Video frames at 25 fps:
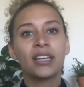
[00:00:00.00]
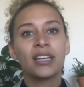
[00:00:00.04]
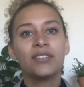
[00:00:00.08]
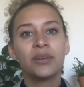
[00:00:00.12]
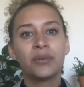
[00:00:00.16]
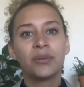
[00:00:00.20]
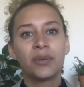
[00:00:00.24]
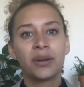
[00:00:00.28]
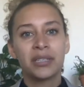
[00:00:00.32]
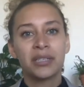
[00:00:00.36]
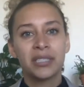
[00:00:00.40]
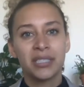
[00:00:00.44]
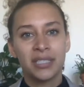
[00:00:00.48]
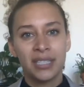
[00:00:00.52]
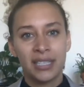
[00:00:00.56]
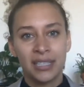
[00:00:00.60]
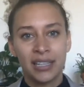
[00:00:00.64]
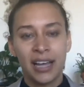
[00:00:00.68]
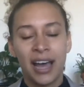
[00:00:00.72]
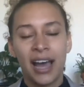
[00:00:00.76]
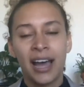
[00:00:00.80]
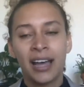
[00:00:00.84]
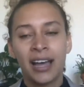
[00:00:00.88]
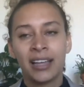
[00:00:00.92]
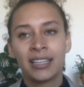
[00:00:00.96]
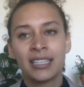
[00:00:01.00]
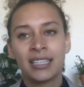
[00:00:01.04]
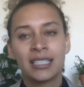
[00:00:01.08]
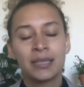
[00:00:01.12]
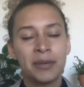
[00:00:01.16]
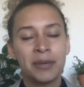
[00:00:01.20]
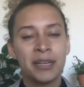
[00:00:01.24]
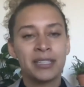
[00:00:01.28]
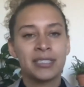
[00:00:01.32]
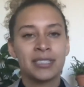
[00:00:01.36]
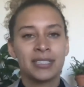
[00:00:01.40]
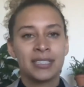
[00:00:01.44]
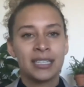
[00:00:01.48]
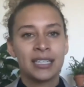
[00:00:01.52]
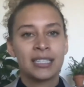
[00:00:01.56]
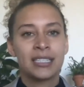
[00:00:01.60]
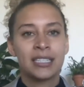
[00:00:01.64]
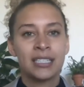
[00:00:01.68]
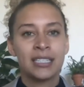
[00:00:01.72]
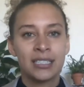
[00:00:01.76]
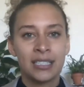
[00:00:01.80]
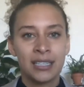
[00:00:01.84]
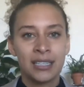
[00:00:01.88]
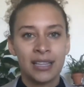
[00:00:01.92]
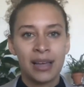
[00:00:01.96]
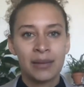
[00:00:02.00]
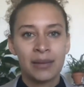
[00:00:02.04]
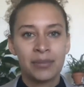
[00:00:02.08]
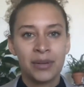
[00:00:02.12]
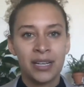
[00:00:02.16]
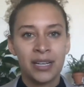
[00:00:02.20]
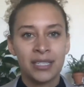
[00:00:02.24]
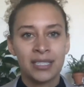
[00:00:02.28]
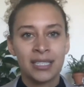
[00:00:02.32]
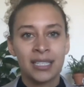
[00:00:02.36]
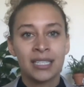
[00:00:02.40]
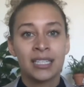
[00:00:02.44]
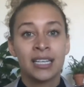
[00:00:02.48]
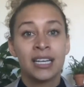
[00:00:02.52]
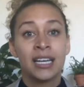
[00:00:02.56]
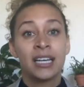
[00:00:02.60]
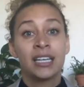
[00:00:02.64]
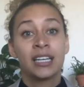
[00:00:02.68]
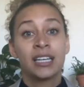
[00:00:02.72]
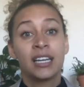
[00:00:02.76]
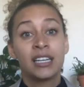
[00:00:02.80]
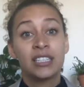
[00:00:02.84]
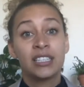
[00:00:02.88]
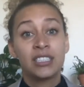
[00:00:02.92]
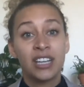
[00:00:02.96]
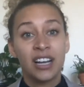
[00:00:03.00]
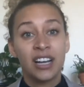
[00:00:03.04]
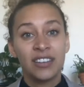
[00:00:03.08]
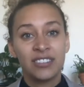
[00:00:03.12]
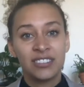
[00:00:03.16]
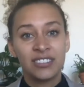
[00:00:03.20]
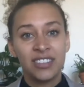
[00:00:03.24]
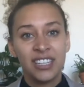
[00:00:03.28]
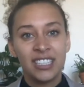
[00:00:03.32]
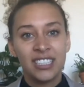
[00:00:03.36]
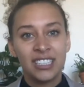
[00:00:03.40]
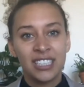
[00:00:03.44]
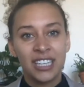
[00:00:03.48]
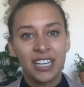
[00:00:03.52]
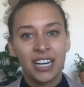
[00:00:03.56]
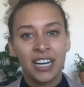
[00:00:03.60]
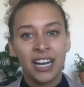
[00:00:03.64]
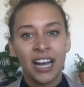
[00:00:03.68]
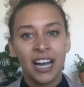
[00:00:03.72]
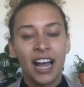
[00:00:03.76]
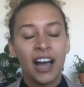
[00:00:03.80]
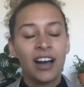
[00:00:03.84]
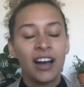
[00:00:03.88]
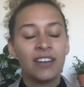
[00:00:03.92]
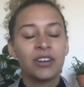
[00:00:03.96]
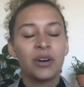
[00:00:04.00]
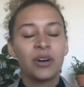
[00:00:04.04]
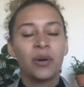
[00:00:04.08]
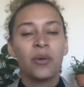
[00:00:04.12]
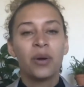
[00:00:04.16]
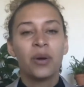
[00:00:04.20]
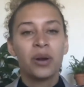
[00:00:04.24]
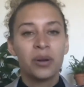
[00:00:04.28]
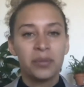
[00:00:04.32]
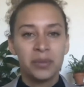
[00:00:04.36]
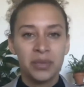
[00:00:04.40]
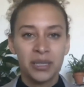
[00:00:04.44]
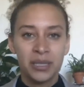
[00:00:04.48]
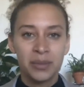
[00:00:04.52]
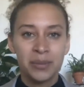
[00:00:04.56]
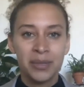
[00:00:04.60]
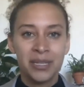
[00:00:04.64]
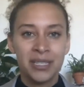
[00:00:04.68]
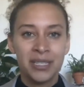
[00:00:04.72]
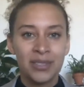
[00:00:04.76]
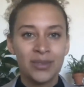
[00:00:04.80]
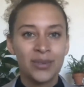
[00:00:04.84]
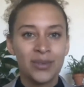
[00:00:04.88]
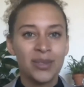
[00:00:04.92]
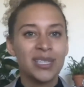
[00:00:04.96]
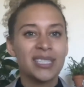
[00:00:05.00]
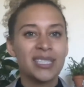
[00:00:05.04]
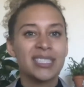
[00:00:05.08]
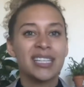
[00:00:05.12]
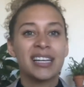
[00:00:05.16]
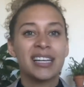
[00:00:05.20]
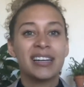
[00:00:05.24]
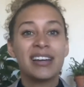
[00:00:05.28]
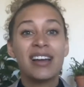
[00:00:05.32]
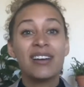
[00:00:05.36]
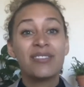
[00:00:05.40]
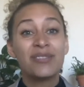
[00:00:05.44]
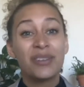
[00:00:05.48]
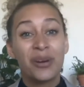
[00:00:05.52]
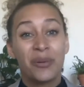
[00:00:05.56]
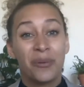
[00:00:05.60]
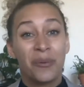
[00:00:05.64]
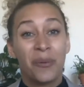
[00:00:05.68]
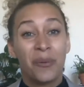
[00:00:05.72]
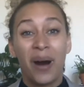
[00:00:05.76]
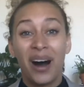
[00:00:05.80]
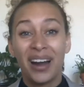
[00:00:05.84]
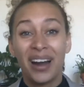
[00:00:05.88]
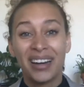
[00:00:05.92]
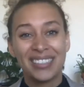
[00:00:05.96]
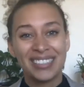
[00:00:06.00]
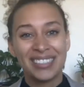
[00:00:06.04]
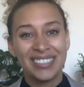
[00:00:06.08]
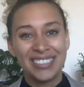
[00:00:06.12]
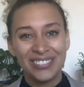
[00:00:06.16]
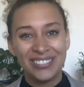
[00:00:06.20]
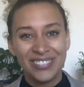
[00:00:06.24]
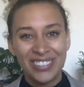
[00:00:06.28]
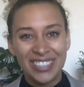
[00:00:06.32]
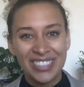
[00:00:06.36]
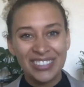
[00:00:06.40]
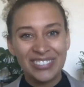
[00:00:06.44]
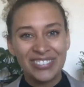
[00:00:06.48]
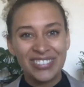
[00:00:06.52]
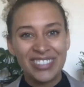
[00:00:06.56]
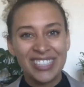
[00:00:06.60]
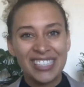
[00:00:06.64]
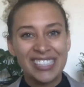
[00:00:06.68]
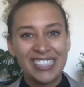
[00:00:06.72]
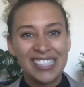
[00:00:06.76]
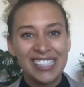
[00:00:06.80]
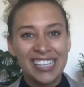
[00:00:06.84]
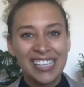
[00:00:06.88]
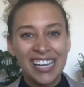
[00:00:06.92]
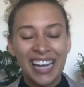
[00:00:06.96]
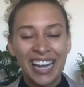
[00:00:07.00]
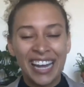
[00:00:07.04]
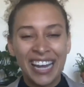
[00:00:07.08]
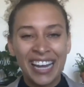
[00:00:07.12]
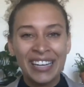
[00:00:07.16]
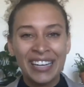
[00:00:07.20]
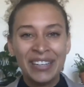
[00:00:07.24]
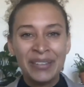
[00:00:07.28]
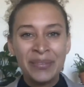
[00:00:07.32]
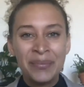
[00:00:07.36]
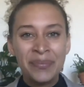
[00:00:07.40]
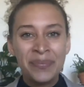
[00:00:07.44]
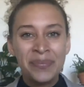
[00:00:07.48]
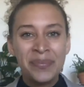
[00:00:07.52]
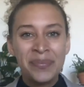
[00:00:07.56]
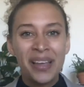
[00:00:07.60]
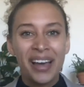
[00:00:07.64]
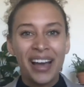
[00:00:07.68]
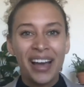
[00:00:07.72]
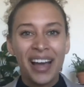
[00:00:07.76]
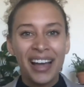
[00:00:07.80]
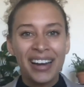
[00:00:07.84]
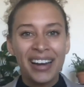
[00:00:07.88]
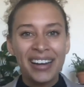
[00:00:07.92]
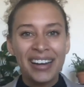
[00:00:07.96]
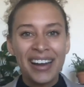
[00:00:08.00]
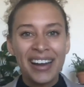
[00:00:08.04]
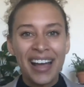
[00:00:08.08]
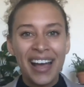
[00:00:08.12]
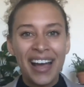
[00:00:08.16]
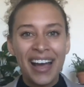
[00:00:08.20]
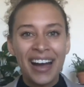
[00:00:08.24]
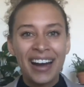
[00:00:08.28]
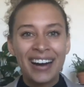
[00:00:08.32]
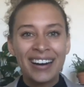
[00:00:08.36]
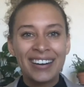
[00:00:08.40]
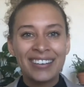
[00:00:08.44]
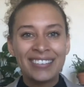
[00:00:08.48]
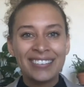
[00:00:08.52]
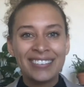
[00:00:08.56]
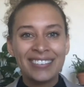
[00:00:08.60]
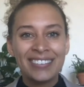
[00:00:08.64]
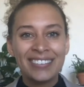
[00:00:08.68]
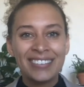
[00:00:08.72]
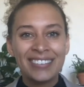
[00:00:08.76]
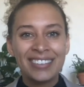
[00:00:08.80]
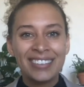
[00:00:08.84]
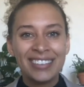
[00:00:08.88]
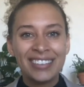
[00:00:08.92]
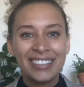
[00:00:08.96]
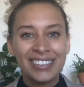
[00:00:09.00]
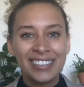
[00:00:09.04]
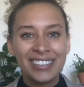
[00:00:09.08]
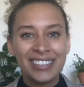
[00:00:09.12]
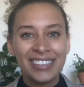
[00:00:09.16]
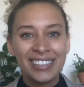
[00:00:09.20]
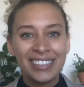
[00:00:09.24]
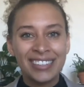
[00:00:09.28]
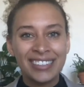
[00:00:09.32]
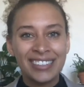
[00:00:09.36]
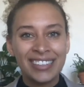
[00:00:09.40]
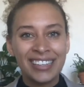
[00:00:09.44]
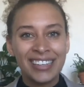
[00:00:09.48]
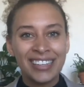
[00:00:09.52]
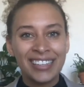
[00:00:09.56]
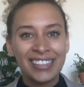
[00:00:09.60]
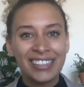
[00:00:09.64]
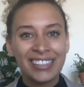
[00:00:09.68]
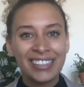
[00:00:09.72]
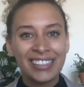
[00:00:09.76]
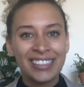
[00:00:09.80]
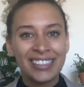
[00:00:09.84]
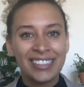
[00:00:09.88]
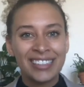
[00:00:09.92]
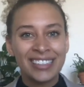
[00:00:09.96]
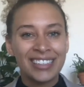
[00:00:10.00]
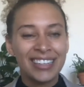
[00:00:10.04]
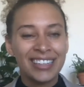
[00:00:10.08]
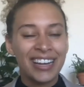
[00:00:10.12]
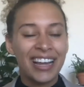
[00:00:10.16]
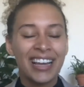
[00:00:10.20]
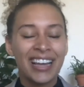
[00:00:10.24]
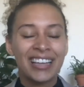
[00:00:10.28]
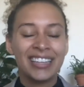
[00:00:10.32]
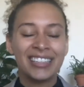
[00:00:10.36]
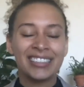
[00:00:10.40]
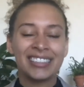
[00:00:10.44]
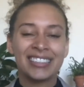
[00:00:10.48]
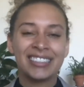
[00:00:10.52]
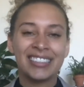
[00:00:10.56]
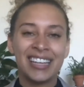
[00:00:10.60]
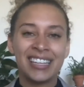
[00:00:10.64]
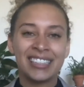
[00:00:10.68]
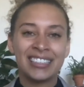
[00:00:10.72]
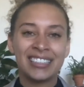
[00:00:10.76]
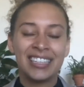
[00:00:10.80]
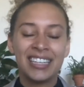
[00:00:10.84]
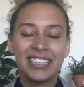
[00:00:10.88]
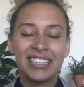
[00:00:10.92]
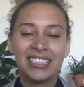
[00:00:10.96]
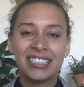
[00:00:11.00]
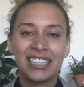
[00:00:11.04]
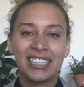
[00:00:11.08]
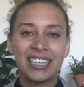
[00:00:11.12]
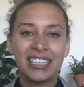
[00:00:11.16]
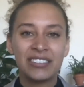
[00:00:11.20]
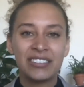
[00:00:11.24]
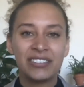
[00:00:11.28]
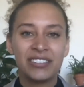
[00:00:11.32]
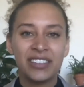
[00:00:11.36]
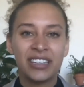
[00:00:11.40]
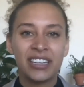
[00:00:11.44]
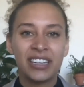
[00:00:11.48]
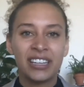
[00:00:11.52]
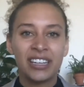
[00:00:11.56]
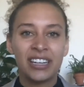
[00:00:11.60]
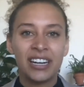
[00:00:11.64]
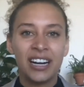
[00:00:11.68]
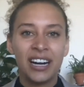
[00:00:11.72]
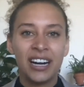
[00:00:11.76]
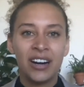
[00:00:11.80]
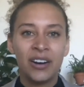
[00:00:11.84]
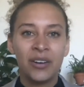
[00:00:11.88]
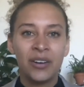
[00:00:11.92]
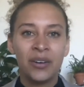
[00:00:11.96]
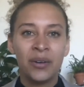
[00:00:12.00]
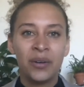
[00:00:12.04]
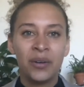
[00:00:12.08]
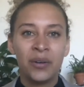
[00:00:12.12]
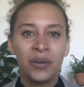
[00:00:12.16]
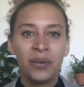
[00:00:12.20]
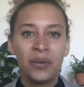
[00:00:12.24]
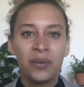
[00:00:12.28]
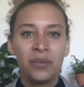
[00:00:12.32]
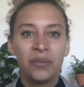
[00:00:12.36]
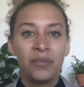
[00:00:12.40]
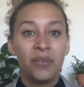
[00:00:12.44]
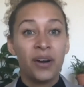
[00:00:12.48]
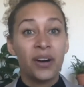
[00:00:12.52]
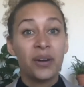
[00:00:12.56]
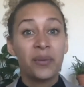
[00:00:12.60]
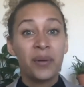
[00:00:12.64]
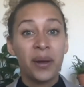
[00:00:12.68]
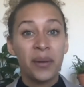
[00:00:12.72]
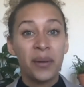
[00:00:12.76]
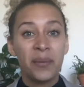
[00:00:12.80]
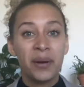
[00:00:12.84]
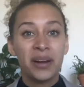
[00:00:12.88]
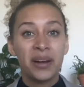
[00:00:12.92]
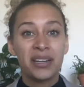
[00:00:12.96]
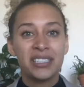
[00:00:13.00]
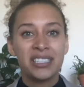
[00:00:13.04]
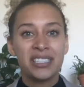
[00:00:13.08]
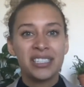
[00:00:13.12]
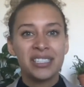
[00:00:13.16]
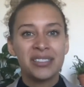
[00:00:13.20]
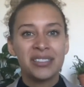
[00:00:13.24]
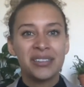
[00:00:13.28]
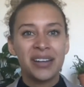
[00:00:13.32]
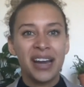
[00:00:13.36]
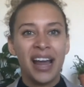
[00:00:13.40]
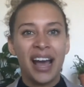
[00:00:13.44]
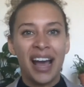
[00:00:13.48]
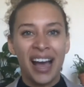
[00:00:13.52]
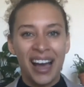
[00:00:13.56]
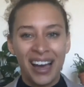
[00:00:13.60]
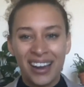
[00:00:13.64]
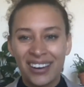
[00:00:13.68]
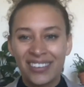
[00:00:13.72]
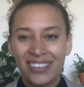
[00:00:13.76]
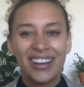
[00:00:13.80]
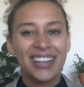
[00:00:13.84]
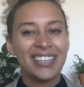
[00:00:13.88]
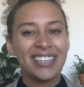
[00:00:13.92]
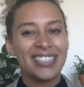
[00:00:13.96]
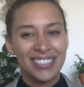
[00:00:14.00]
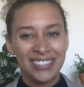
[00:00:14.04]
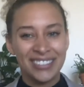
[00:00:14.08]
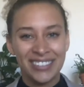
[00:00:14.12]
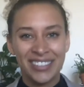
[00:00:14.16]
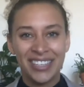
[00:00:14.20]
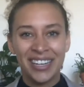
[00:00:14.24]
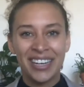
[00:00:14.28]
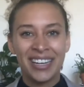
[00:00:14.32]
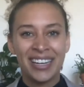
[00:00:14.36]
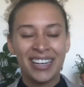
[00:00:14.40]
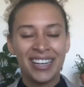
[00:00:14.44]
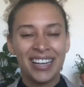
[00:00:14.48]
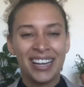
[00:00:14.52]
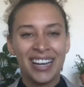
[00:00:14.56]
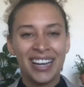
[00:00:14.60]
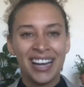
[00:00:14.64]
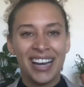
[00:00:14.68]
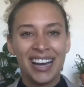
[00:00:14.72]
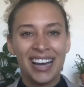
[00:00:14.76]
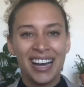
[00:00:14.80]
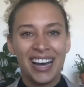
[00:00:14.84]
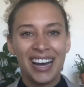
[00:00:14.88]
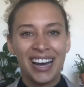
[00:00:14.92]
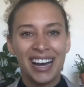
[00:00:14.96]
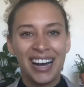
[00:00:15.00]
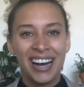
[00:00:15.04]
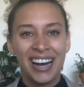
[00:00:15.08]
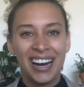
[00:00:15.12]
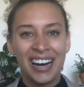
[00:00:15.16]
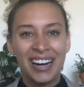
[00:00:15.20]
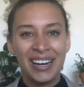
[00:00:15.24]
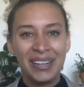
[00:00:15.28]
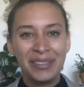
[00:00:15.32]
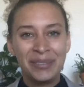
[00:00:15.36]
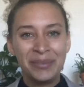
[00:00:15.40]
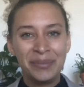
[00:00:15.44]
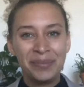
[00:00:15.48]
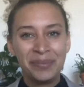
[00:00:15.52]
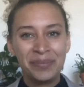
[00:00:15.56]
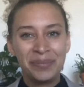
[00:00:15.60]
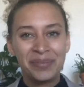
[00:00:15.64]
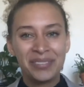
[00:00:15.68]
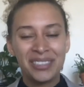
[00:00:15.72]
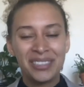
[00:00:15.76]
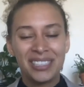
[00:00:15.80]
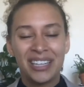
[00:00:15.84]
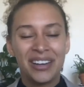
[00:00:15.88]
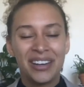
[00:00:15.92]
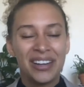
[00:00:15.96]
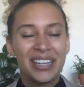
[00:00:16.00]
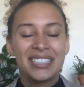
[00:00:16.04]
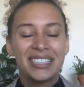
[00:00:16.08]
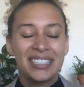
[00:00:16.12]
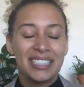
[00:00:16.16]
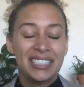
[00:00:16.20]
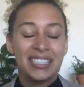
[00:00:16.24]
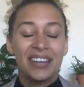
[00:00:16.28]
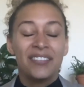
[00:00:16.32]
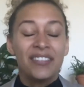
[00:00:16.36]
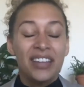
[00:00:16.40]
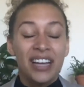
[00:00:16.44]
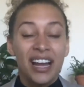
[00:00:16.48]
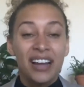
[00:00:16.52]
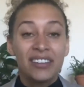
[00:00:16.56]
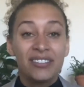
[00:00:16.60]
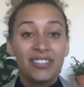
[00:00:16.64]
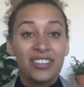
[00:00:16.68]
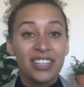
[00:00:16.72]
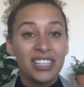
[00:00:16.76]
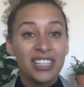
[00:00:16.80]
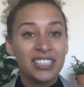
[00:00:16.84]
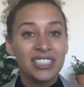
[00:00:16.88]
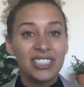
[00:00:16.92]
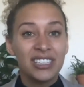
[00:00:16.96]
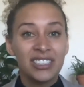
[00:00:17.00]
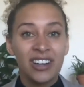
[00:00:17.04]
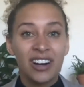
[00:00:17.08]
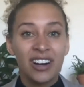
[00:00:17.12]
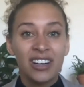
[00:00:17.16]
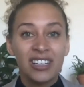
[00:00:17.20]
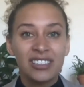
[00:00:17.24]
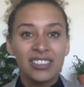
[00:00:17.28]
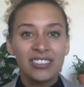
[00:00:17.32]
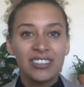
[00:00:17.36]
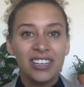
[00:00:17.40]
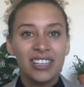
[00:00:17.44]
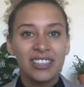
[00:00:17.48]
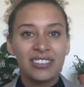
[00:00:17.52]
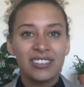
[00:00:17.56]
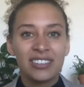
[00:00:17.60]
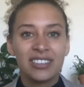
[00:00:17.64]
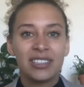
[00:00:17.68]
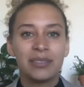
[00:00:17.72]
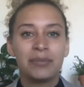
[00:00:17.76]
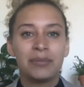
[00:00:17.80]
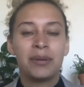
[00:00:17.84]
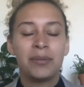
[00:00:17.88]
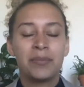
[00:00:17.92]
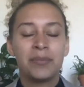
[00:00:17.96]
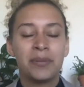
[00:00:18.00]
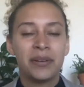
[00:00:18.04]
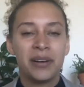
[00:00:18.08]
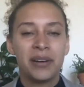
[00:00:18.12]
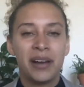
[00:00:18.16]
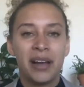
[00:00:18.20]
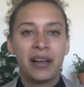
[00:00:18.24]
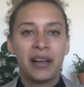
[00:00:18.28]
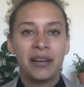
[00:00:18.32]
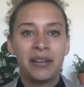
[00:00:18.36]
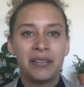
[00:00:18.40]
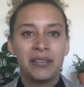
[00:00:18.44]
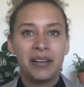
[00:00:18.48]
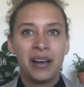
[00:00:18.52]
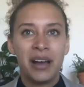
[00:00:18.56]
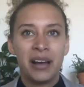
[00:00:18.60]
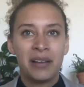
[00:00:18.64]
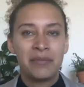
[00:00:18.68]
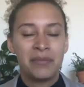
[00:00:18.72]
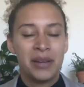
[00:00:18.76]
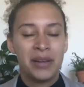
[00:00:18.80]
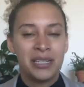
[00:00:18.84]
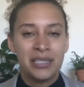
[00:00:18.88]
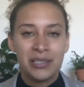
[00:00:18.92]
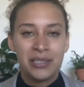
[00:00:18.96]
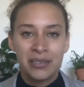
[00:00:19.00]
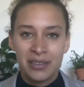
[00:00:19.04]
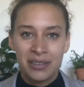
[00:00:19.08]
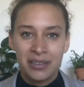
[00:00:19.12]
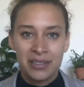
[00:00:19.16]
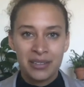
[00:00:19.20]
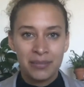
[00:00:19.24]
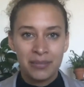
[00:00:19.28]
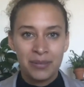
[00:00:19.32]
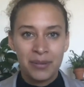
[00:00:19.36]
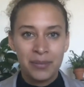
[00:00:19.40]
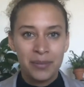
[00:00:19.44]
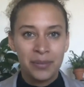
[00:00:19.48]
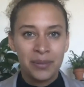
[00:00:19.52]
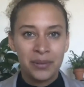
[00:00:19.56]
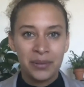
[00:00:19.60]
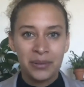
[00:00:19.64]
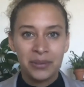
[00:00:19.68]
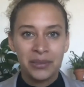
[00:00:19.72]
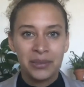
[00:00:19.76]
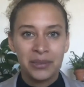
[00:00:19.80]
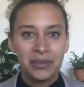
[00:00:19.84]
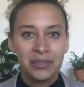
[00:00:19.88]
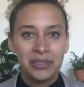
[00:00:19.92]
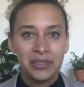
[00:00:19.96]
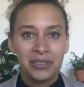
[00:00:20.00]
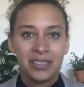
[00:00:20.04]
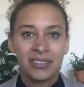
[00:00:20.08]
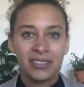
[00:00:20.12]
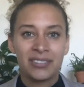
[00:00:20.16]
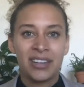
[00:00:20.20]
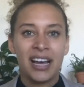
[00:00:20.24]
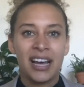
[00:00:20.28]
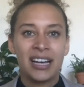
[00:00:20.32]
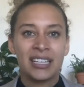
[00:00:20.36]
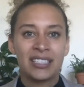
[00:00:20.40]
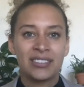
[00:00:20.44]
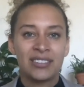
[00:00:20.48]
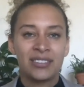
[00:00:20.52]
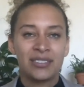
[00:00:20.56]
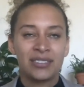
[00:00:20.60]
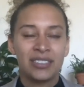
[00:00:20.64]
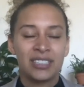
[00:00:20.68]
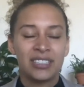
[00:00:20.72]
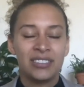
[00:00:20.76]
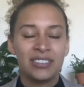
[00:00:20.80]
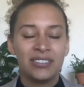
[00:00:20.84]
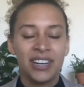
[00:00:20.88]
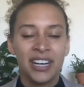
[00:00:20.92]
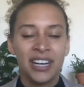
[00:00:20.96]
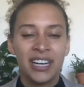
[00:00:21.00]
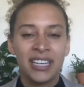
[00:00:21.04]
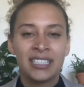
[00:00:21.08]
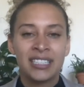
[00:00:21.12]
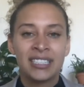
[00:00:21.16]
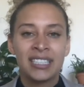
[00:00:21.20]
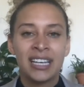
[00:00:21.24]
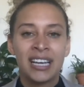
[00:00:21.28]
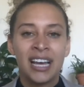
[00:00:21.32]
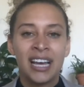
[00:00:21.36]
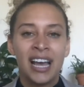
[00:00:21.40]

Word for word: even worse than that they spend six years on that process get a job in venture have a horrible experience realize they never wanted to be a vc and now you know they're they're eight years down the line trying to figure out what do What's i want to do and how do i do it yeah um, so it's something i really struggle with with the people i i mentor and the people who come to ask me for advice